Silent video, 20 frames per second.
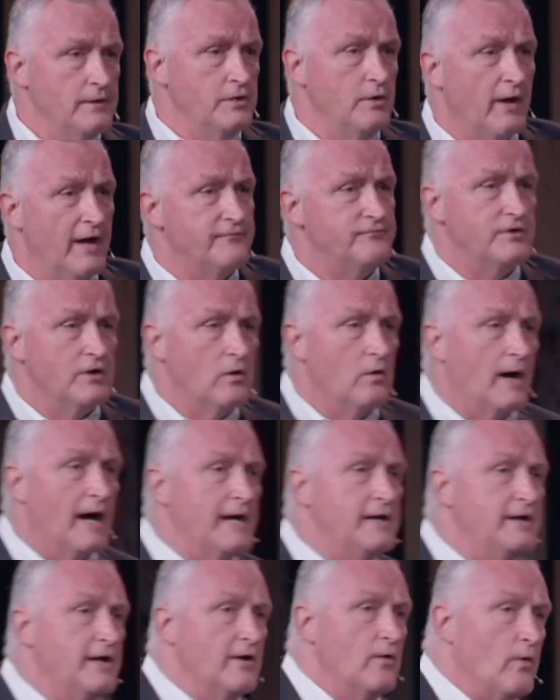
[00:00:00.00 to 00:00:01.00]
You have no
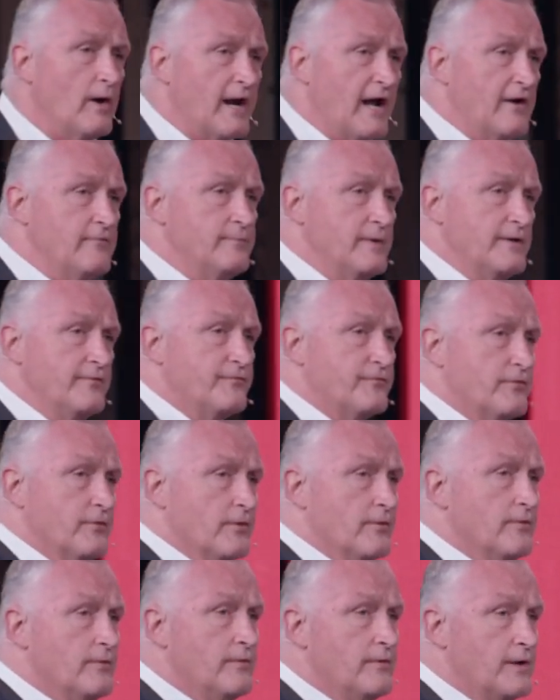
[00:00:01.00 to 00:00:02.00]
idea what I've been
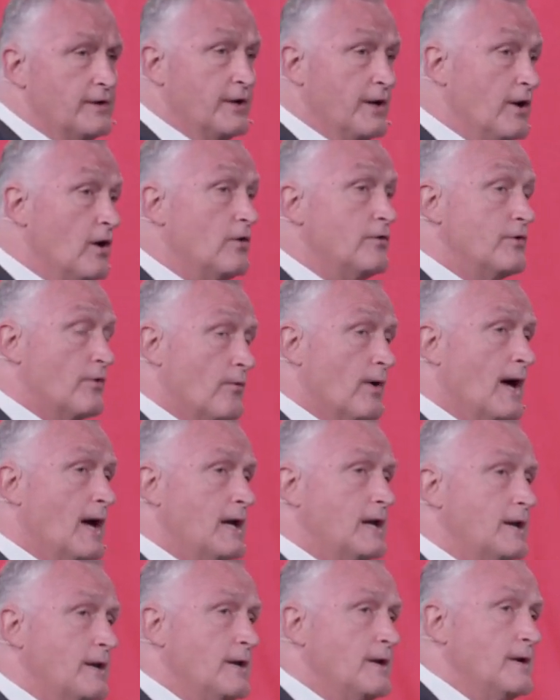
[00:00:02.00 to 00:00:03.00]
through, and you know you're
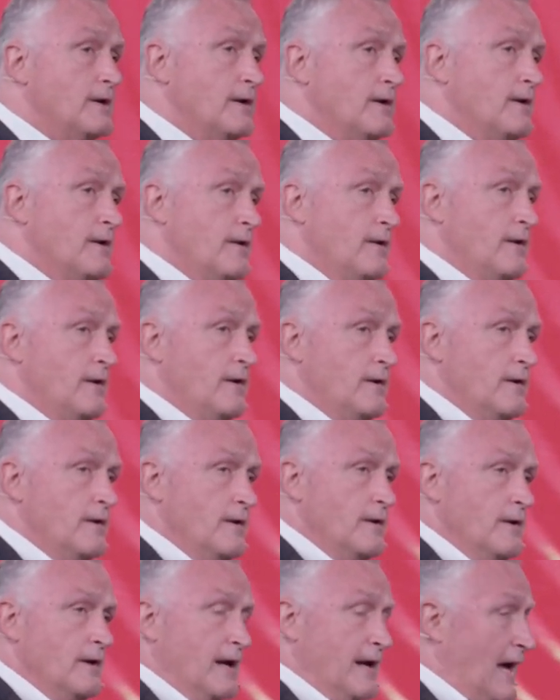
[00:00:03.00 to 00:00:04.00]
right.
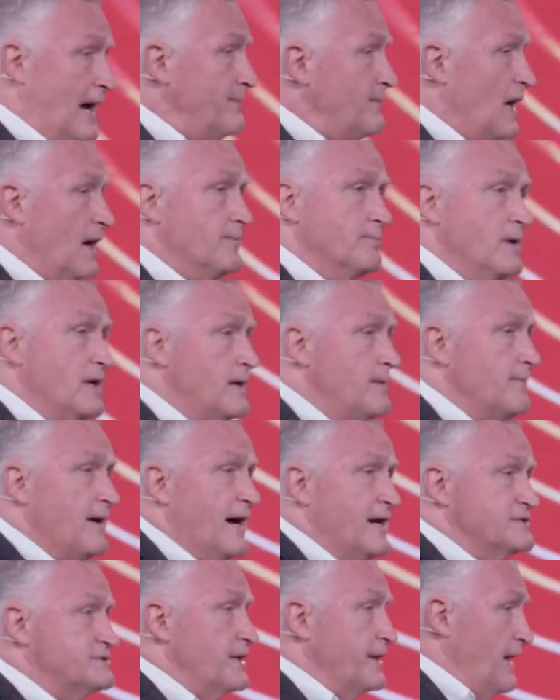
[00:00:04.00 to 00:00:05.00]
And I'm not
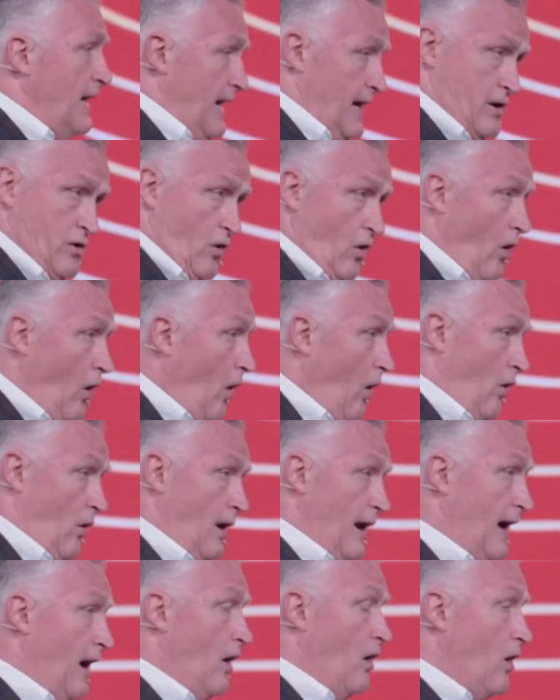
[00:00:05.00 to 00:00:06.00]
minimizing at
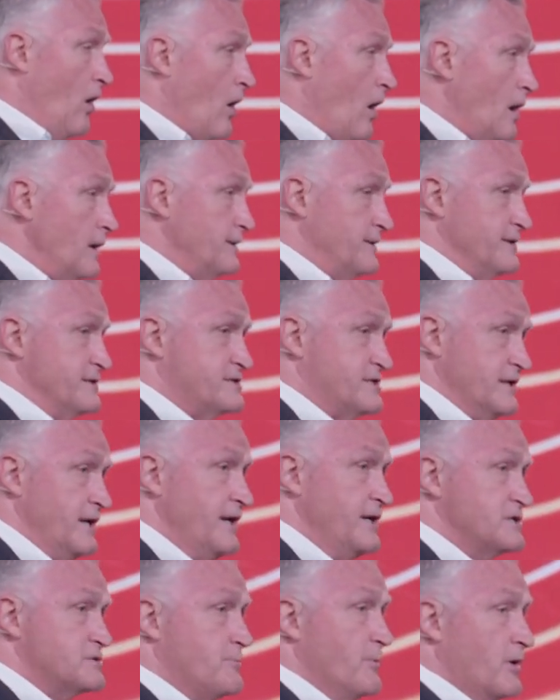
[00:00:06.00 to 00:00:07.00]
all how hard this
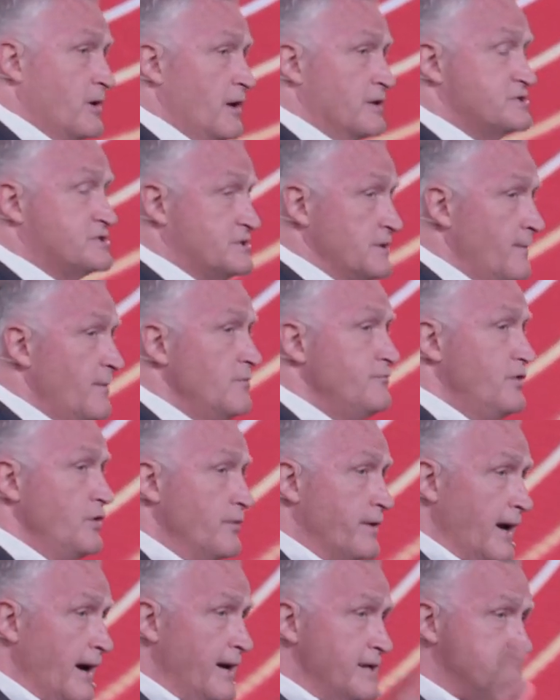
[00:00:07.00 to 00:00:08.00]
is because some of
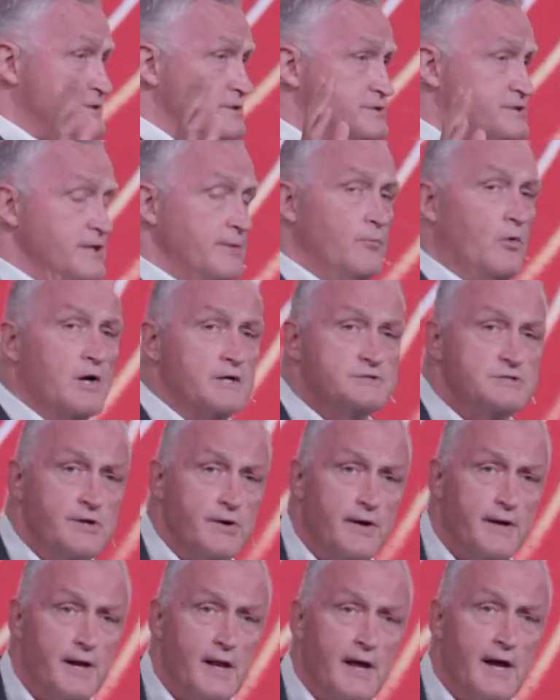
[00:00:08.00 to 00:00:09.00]
you guys and some watching
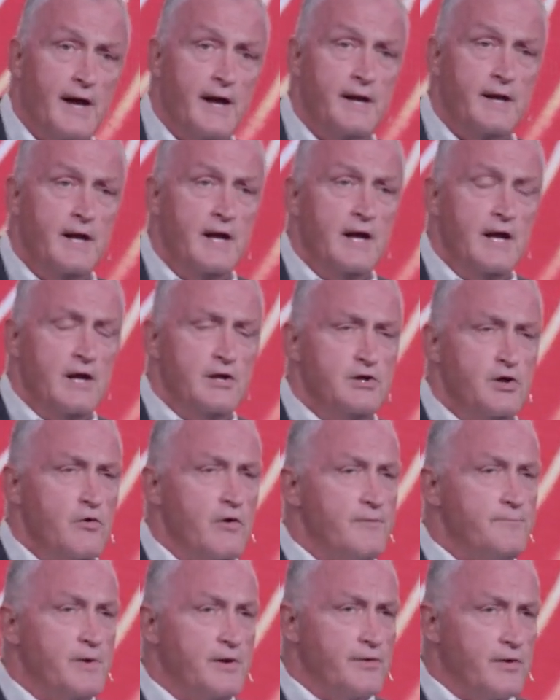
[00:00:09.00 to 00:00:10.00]
online, you
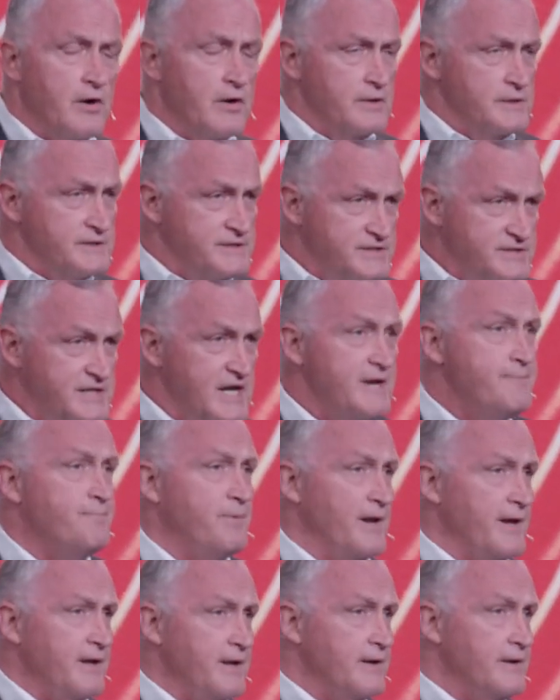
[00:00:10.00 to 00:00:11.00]
have been hurt
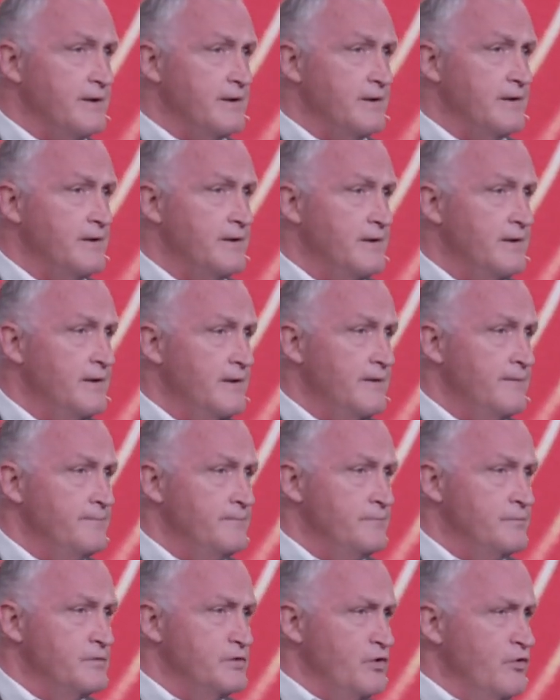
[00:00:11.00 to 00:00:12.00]
deeply.
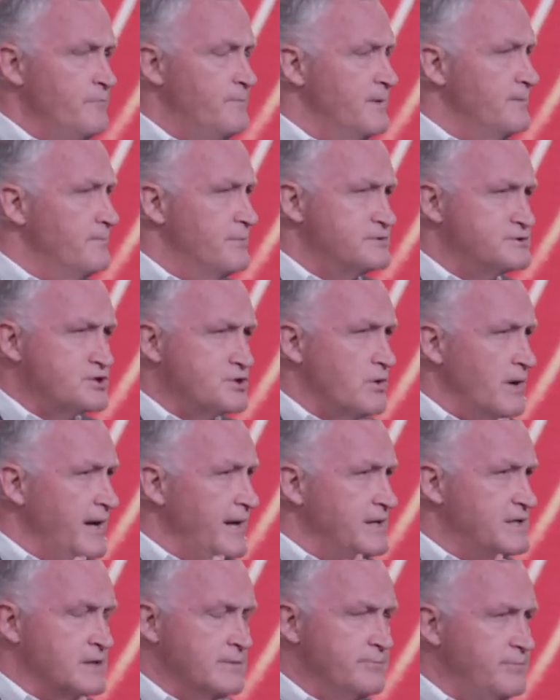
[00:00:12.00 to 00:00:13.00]
You've been
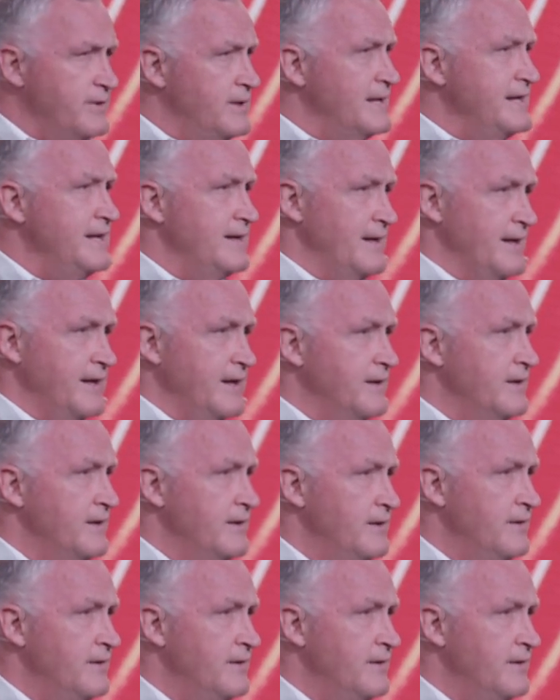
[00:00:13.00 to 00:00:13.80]
betrayed completely.